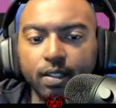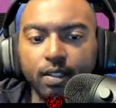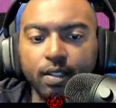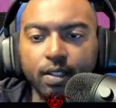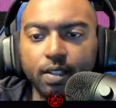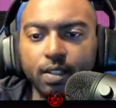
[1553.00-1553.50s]

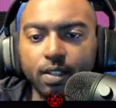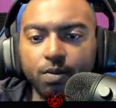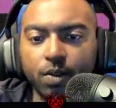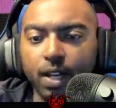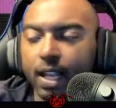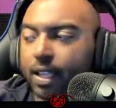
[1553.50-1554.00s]
This is
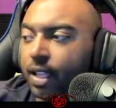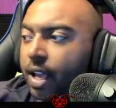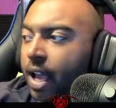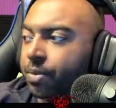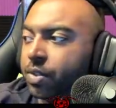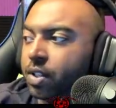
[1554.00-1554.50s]
what I love.
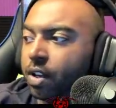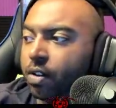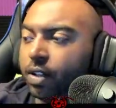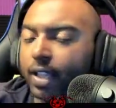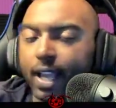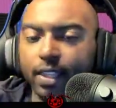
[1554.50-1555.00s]
I'm so
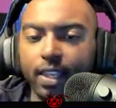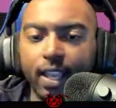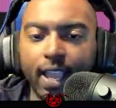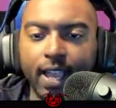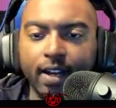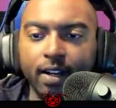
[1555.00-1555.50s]
glad they
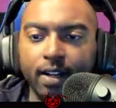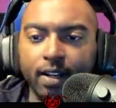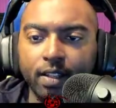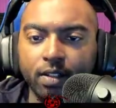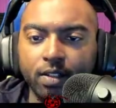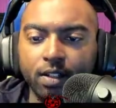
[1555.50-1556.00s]
added
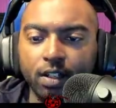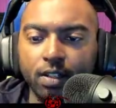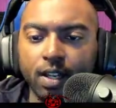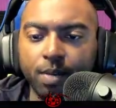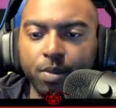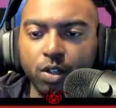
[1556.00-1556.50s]
another
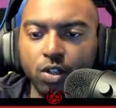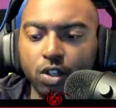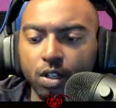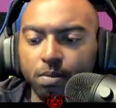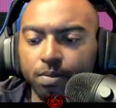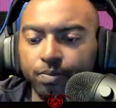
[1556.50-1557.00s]
separatist
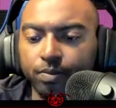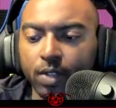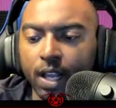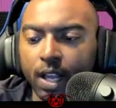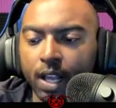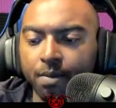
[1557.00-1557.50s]
ship.
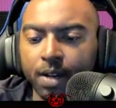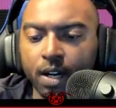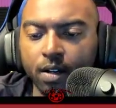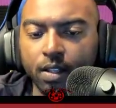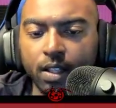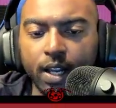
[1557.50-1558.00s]
I'm not
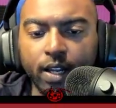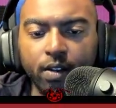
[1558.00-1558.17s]
going to lie.